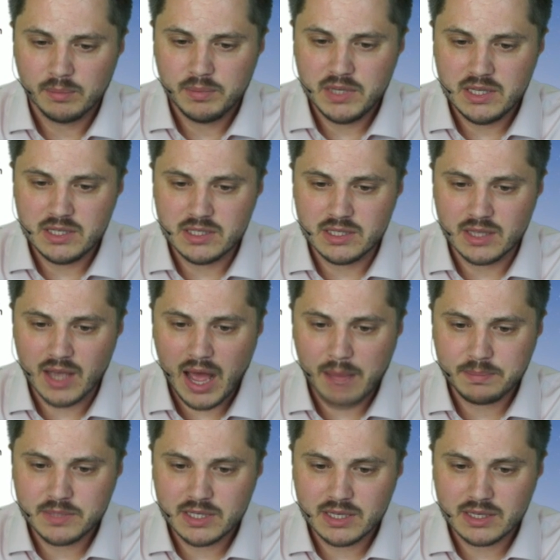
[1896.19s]

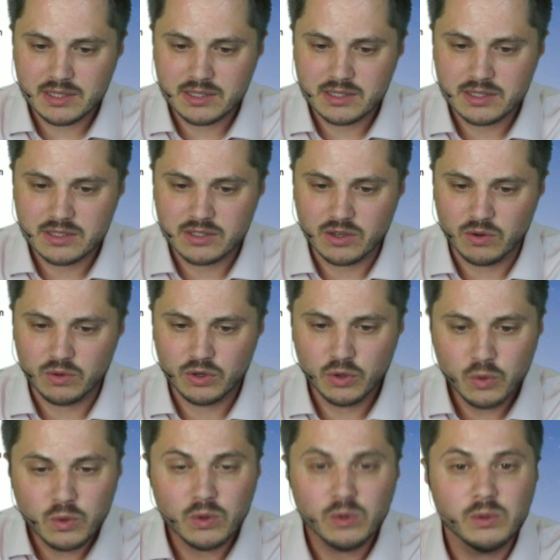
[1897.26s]
PTZOptics. So
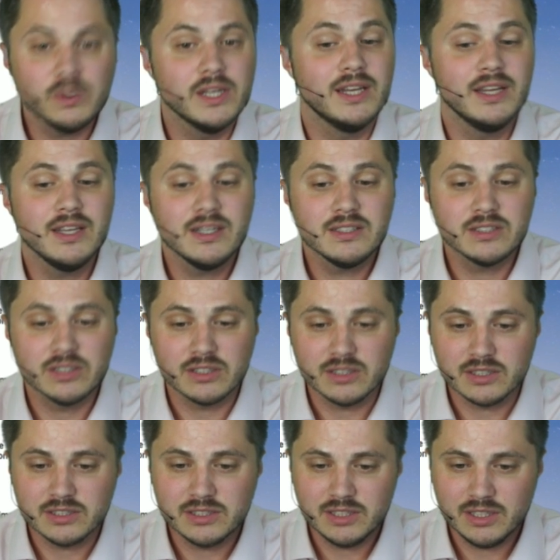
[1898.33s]
cool it is. Good
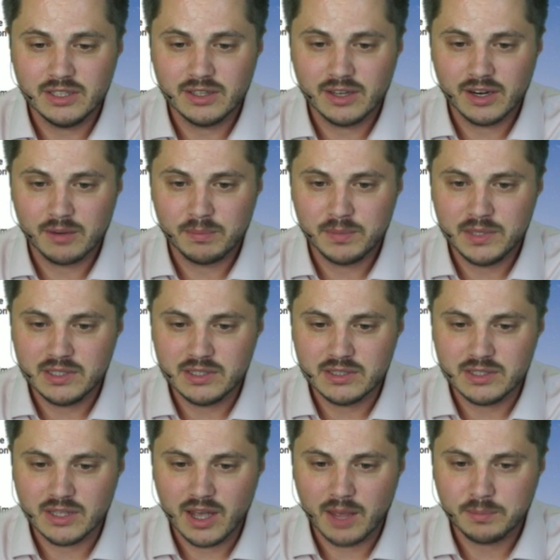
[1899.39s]
to see you there,
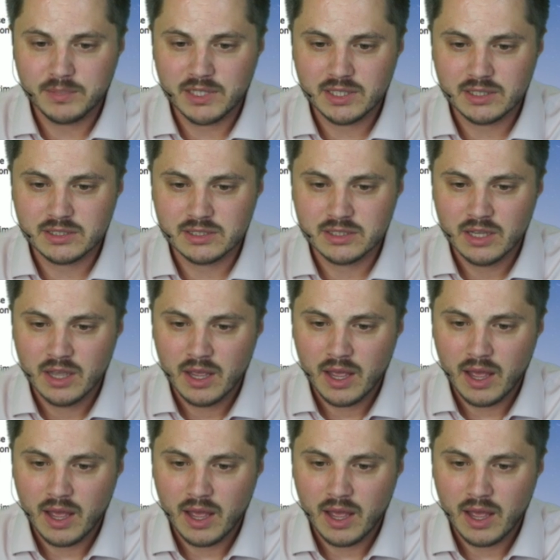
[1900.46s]
PTZOptics.